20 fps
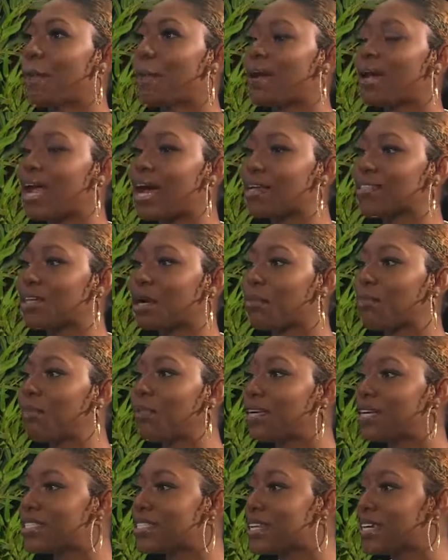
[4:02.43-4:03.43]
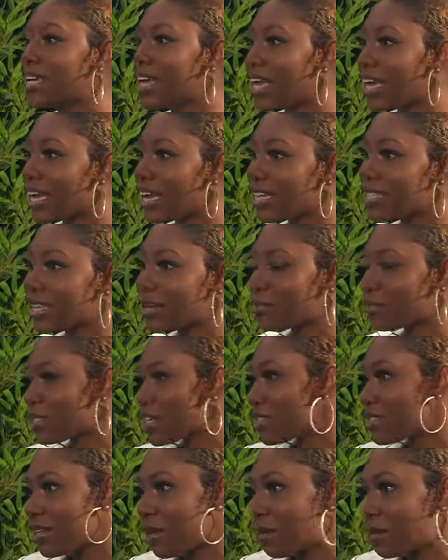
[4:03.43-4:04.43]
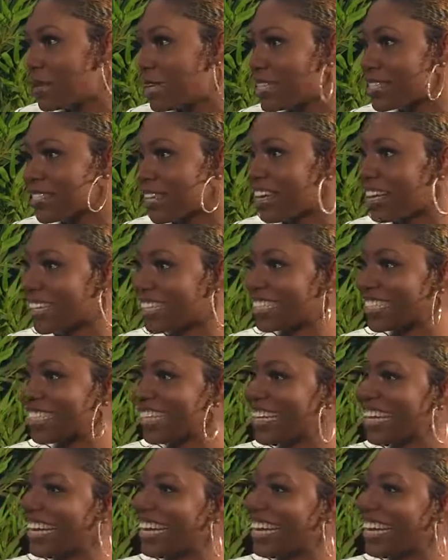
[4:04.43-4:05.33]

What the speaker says: But as a person, I guess I'm just a person.